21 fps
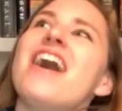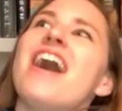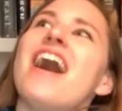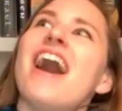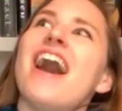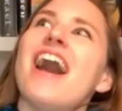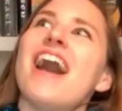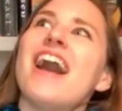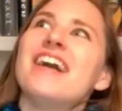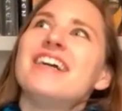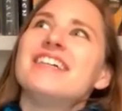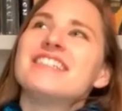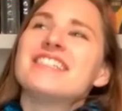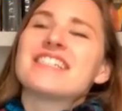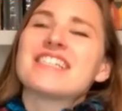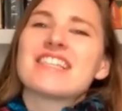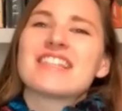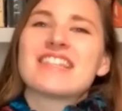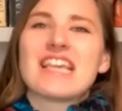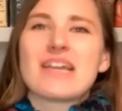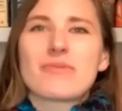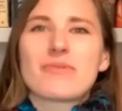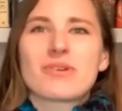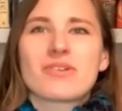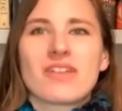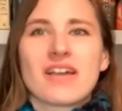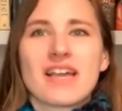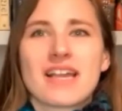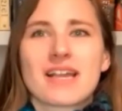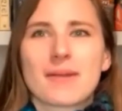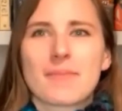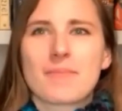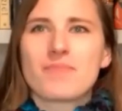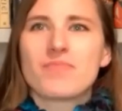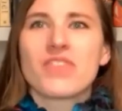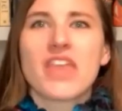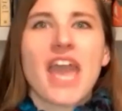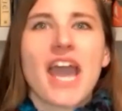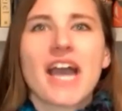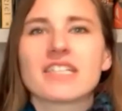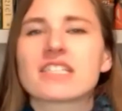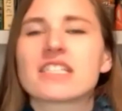and they were like
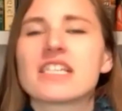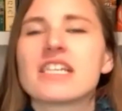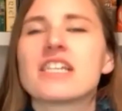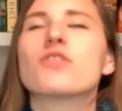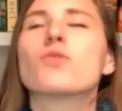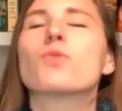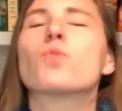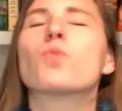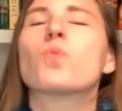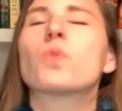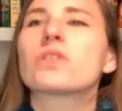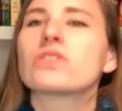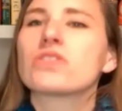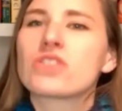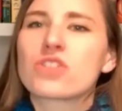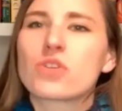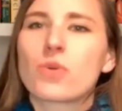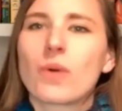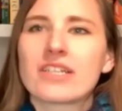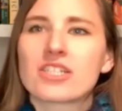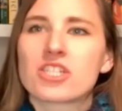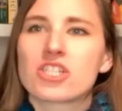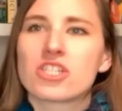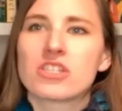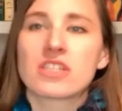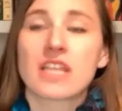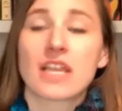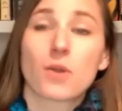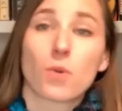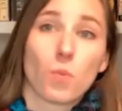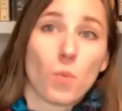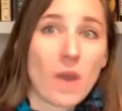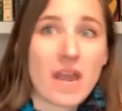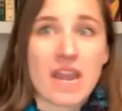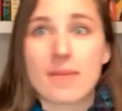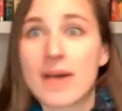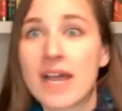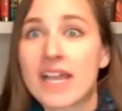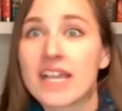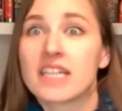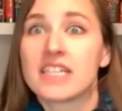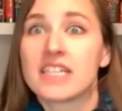asking the worst questions, like, when am I gonna